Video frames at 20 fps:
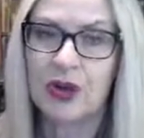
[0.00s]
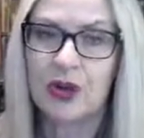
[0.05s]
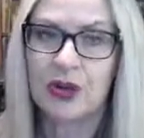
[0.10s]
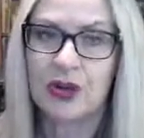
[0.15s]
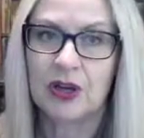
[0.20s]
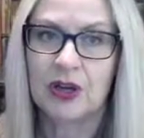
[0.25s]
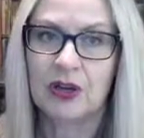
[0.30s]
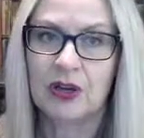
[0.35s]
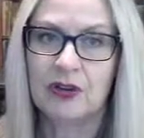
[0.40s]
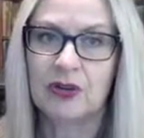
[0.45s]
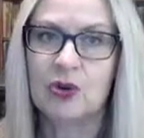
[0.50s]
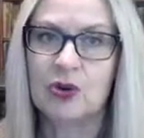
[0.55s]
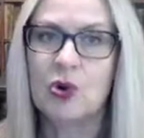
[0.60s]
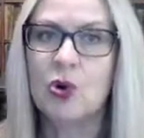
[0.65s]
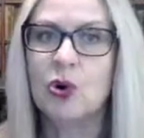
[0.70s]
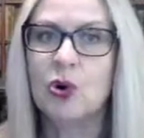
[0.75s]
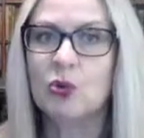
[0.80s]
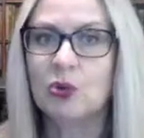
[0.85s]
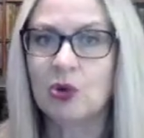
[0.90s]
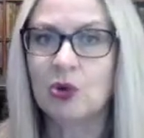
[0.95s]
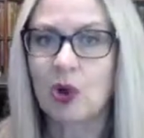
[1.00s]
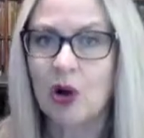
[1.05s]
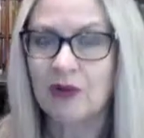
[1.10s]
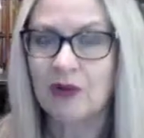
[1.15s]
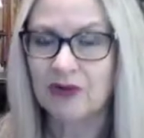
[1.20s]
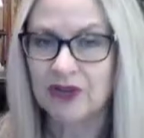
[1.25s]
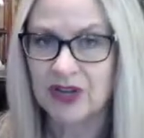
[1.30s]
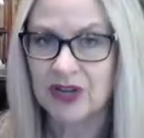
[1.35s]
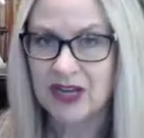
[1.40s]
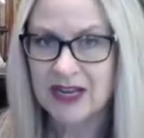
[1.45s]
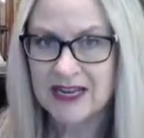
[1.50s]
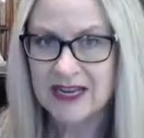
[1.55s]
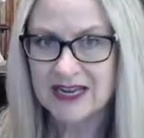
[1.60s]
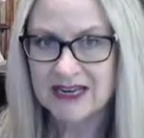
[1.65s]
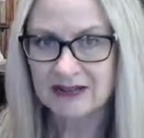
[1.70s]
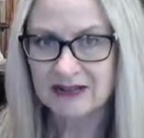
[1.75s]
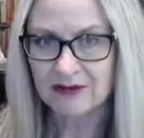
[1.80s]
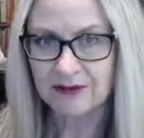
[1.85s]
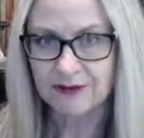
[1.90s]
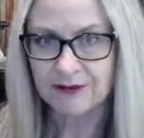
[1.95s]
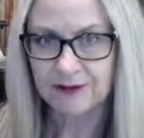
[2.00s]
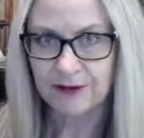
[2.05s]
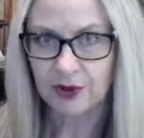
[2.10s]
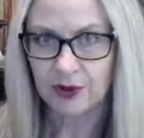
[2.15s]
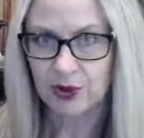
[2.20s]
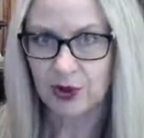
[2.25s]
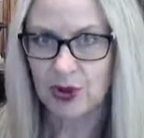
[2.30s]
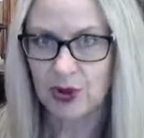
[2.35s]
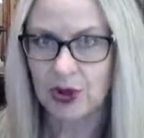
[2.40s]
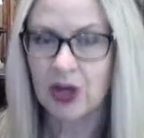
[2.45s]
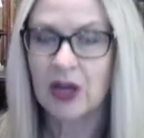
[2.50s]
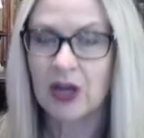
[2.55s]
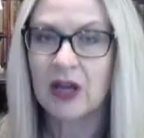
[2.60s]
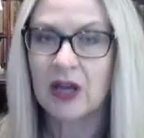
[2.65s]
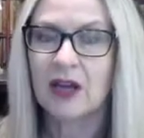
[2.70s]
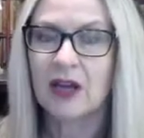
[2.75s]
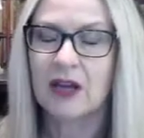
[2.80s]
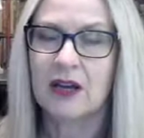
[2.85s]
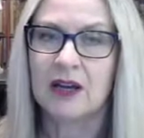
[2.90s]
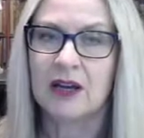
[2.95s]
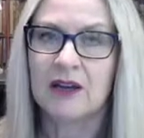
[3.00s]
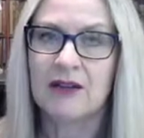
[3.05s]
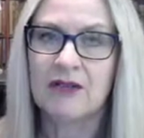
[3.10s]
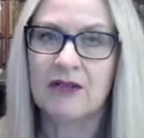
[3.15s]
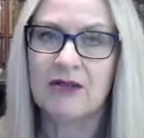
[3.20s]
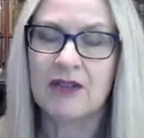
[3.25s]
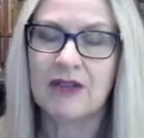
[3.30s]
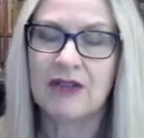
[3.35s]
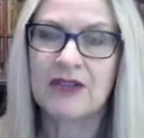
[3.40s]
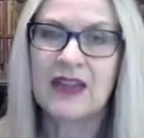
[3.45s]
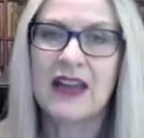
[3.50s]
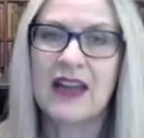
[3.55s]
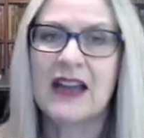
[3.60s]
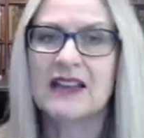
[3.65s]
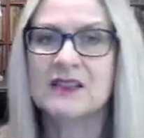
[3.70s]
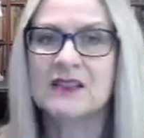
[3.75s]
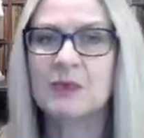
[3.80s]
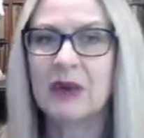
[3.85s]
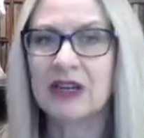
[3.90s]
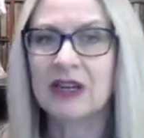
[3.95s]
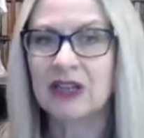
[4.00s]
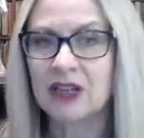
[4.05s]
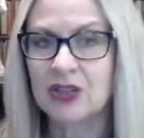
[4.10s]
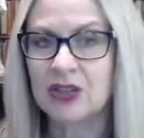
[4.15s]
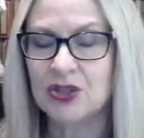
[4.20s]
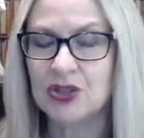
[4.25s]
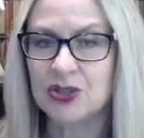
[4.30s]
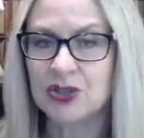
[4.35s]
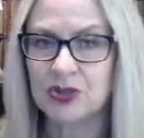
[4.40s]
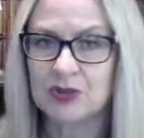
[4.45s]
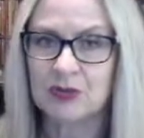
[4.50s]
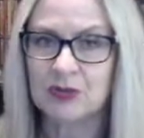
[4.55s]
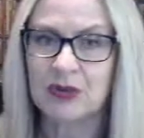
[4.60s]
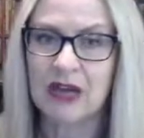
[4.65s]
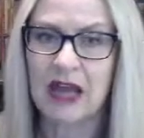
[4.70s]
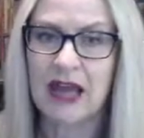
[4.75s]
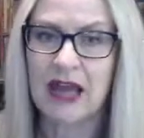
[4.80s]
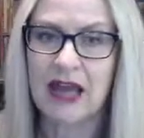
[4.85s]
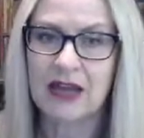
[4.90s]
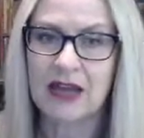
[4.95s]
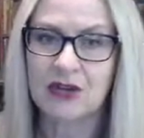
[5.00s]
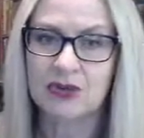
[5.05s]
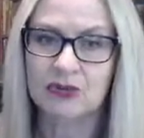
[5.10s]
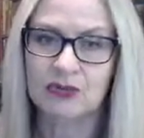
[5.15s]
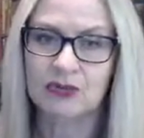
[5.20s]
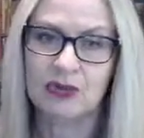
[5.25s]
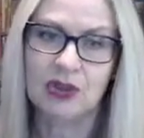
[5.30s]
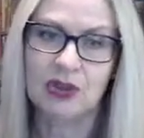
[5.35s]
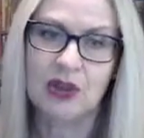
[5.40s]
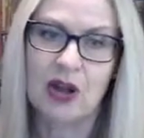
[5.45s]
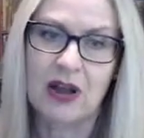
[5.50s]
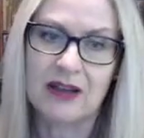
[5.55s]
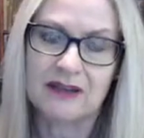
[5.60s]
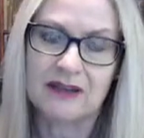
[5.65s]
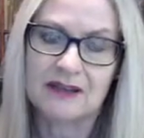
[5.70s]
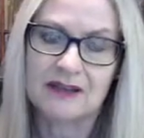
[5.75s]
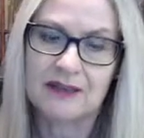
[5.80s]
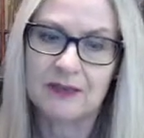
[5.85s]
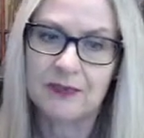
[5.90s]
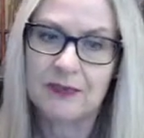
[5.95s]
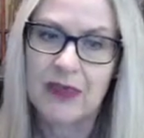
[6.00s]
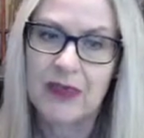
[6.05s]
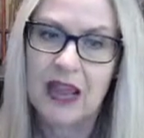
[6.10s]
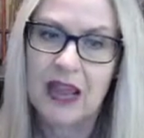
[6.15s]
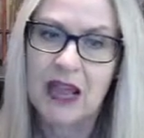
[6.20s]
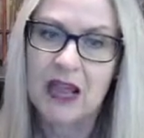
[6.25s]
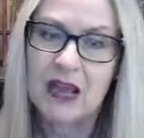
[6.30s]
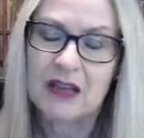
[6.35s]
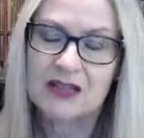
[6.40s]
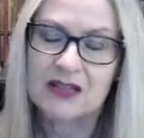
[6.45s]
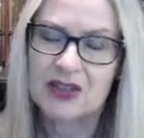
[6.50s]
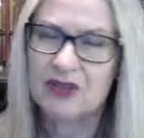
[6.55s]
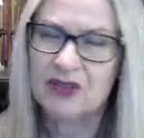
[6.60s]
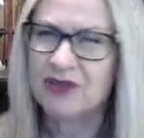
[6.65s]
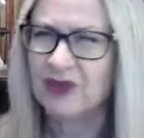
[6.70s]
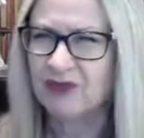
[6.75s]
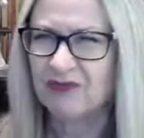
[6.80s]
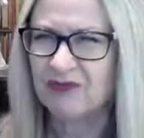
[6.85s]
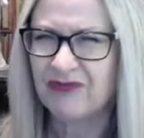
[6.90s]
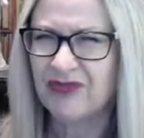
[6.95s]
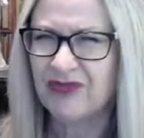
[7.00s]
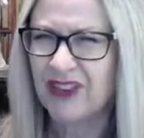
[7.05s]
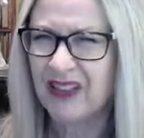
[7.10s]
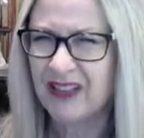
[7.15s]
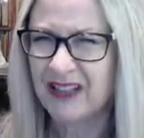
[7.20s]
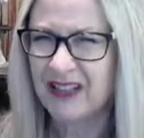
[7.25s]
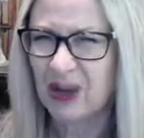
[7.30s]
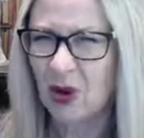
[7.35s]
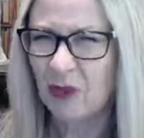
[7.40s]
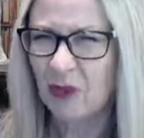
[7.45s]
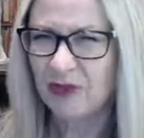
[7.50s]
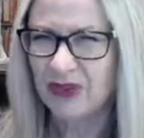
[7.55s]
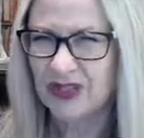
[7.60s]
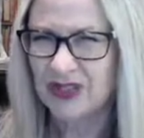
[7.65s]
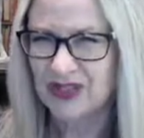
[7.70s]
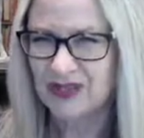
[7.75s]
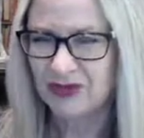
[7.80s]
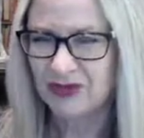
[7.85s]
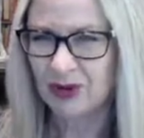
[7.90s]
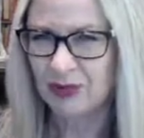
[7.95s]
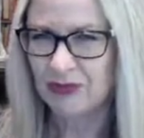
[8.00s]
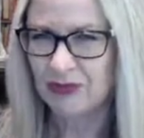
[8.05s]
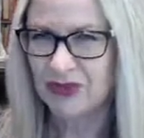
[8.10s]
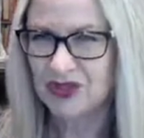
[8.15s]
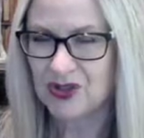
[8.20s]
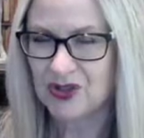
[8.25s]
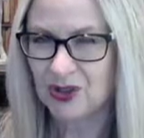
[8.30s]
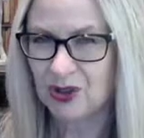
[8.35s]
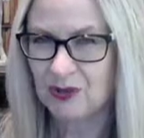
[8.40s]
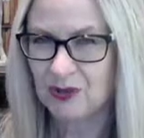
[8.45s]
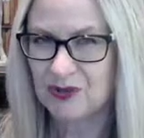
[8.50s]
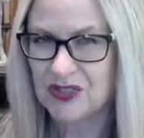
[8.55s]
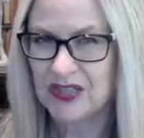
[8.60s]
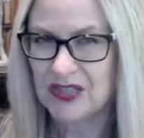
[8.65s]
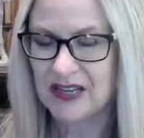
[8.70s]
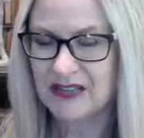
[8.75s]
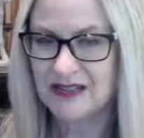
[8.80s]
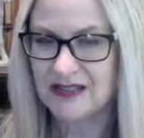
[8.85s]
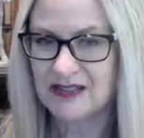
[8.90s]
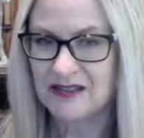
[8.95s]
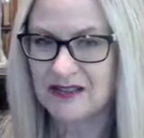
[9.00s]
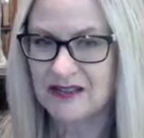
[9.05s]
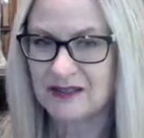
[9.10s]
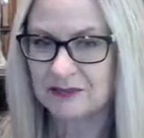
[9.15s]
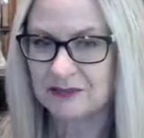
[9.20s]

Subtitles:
The court will often infer that there has been inducement and reliance. It's often fairly obvious from the circumstances.